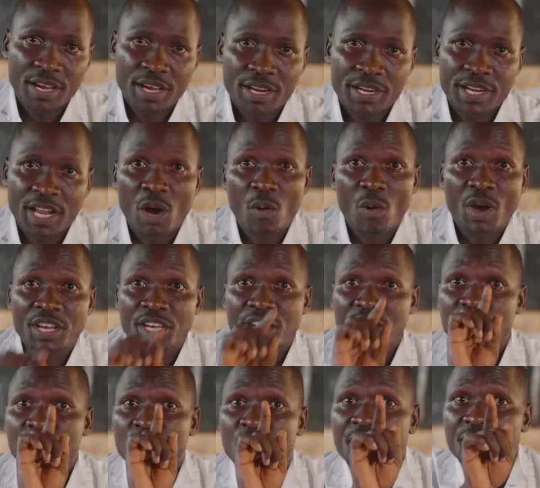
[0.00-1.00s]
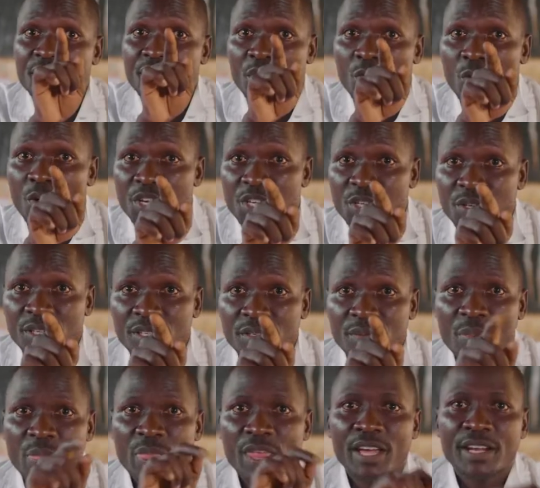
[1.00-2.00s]
Now I need to write a question
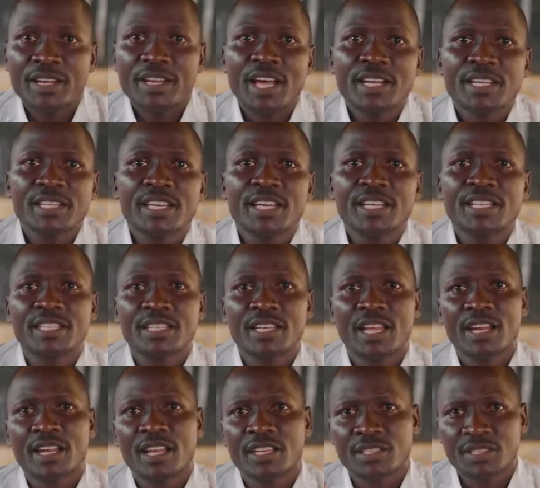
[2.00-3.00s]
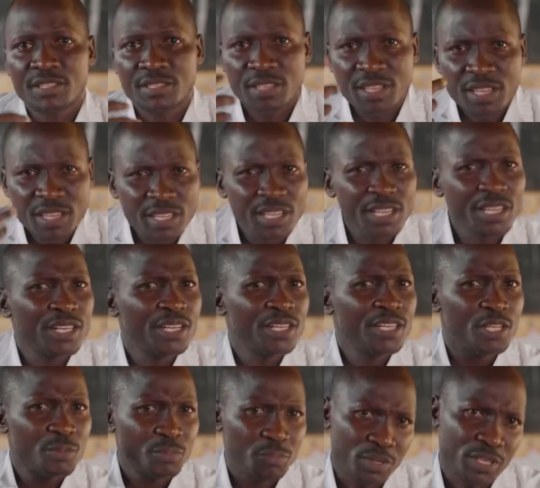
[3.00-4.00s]
that gets learners thinking
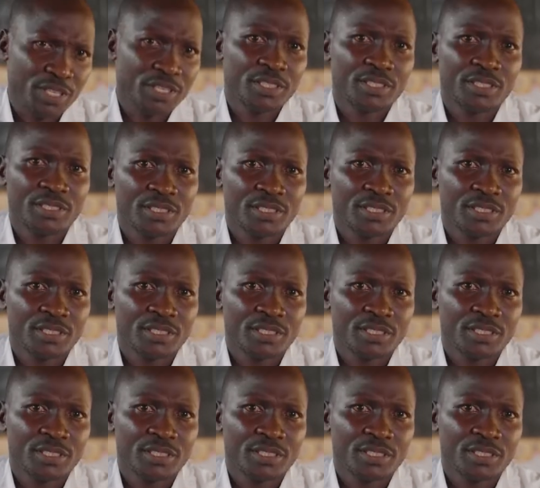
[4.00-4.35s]
deeply.